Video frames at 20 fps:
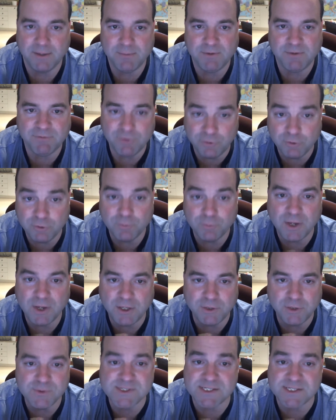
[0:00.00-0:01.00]
If you do
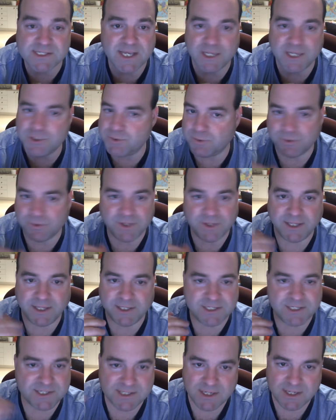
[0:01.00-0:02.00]
use a schedule, then it
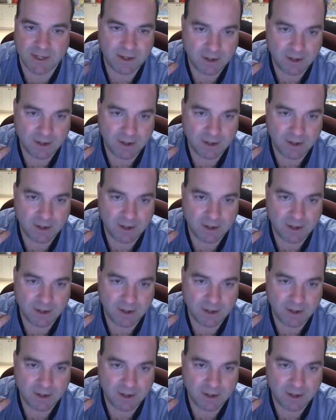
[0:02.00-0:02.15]
just